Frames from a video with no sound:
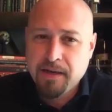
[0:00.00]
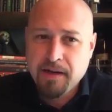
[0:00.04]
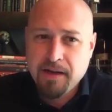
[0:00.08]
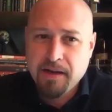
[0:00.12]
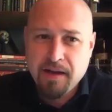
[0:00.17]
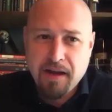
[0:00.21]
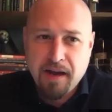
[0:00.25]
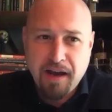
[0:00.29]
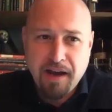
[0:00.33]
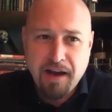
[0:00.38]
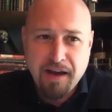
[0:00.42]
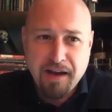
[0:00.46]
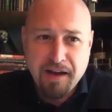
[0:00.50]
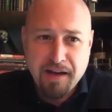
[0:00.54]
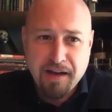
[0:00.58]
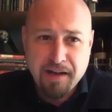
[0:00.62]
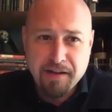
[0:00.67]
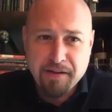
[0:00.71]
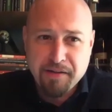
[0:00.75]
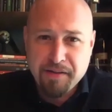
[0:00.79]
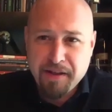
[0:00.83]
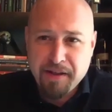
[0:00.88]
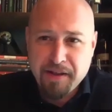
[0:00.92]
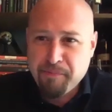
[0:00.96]

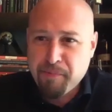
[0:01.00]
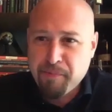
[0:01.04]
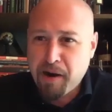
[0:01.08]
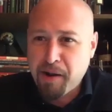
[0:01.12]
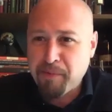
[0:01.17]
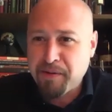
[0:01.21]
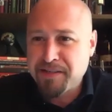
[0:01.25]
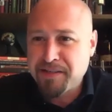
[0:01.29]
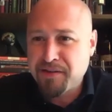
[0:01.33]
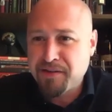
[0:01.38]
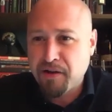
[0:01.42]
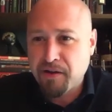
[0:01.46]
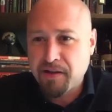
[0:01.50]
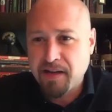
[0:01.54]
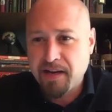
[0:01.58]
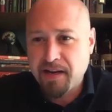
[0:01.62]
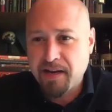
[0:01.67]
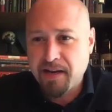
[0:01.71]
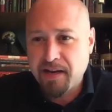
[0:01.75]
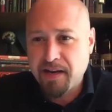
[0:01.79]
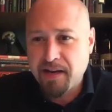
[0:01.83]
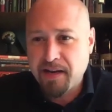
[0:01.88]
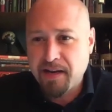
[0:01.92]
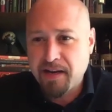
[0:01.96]
they probably saw the
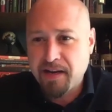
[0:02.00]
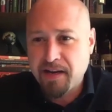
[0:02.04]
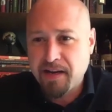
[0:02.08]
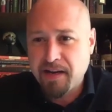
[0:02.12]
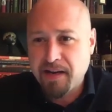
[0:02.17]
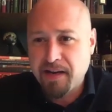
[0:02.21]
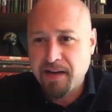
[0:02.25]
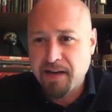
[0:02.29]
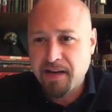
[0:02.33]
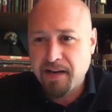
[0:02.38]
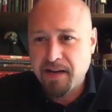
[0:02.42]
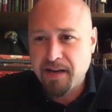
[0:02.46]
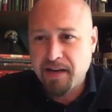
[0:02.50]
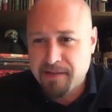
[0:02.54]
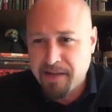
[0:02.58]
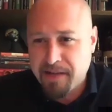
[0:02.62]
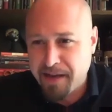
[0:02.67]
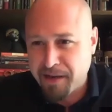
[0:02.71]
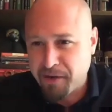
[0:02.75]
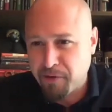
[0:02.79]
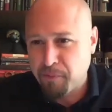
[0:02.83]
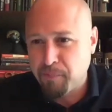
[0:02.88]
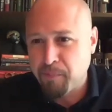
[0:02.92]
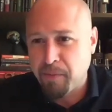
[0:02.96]
era of the
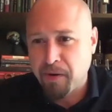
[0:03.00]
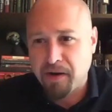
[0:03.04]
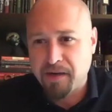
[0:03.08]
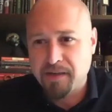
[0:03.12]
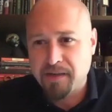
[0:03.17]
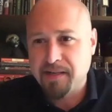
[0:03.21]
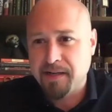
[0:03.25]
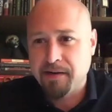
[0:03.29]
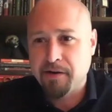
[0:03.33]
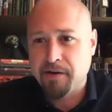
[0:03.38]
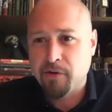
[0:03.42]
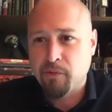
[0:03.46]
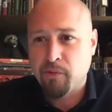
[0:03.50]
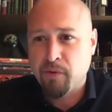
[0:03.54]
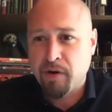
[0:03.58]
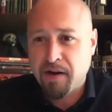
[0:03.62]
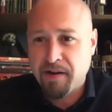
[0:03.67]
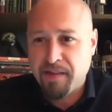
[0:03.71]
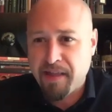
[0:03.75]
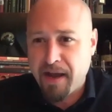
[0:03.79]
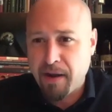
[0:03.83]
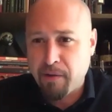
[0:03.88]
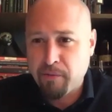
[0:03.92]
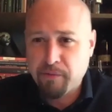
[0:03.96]
entitled bartender,
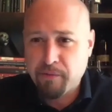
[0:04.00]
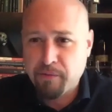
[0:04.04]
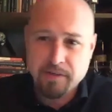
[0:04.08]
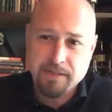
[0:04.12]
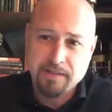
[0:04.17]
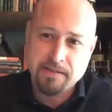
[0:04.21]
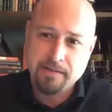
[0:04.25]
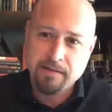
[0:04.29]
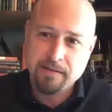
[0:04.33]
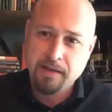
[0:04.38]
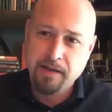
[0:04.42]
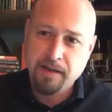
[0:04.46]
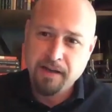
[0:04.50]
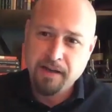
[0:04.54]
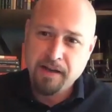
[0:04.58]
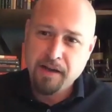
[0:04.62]
where that was